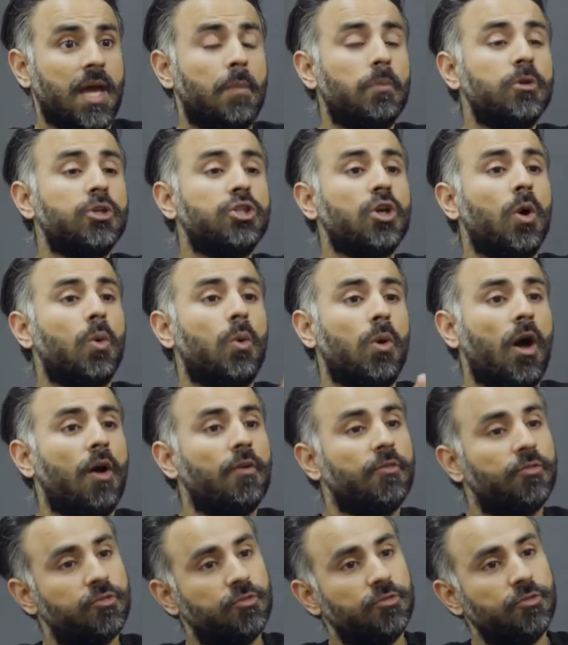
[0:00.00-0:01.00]
must show a lot
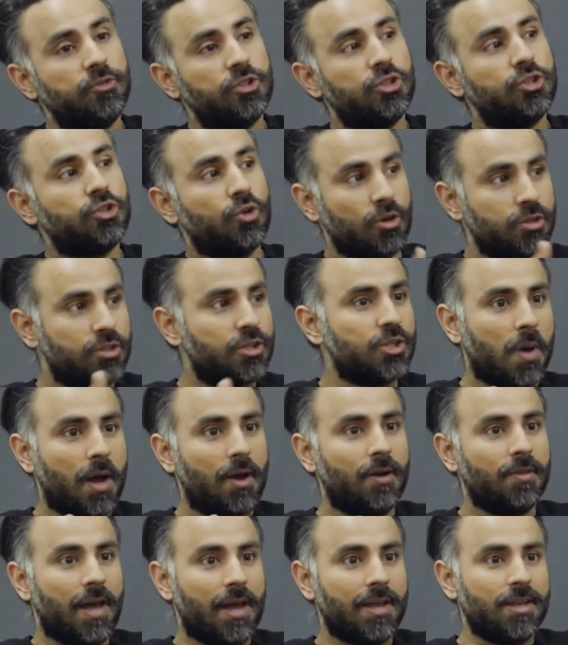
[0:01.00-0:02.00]
of trust as
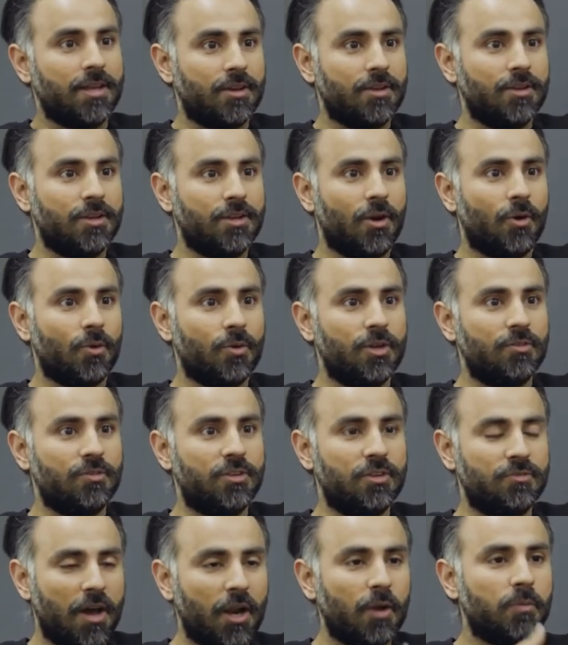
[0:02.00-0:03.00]
well, that you know you've
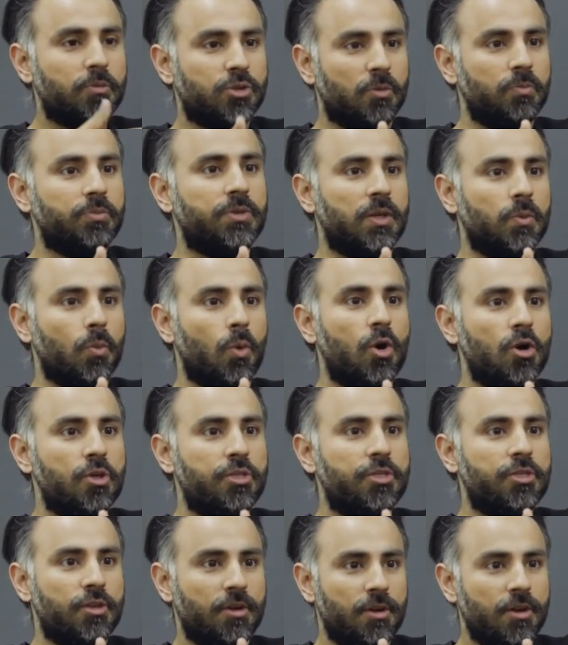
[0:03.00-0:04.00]
developed something
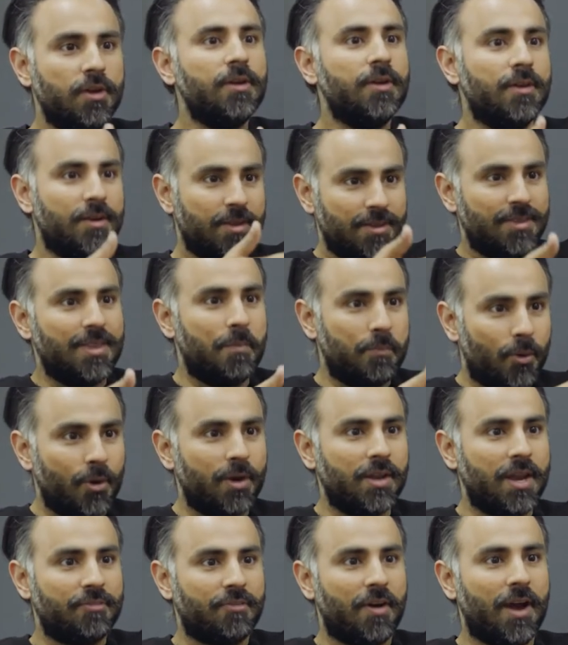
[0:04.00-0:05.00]
worth them
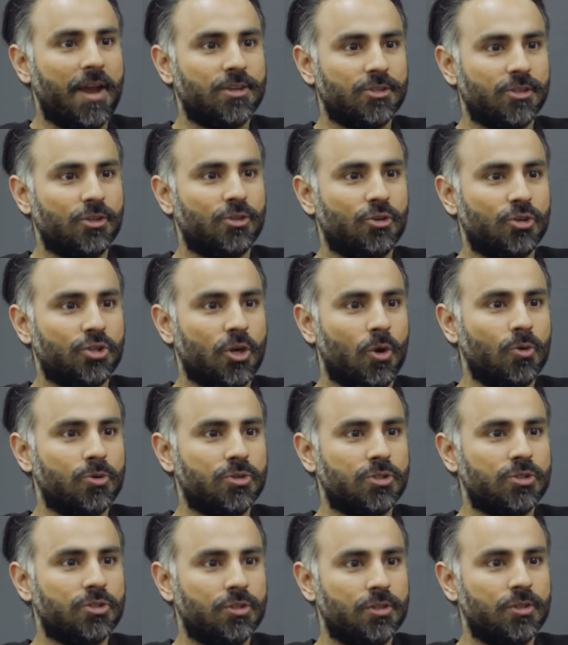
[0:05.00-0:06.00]
putting their fighters on your
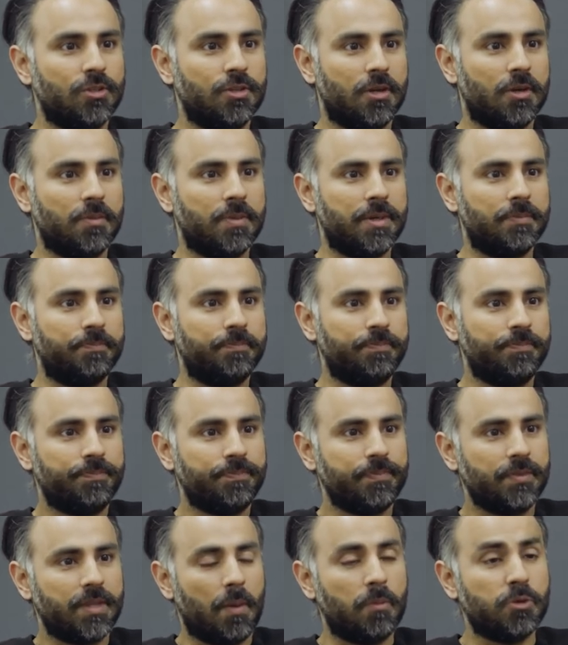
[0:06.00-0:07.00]
shows. You know what I mean?
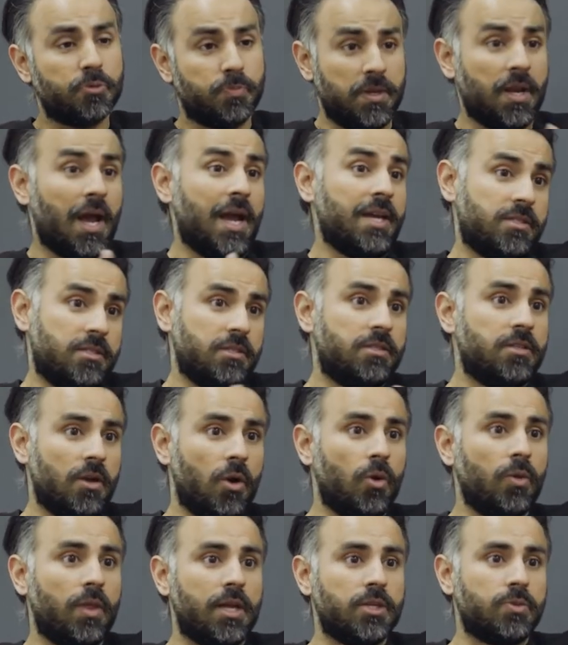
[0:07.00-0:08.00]
That must be nice to
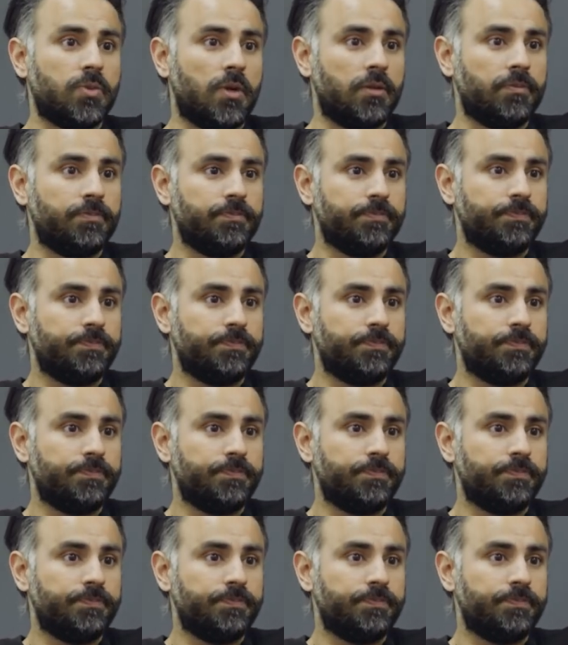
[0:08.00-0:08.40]
know that as well.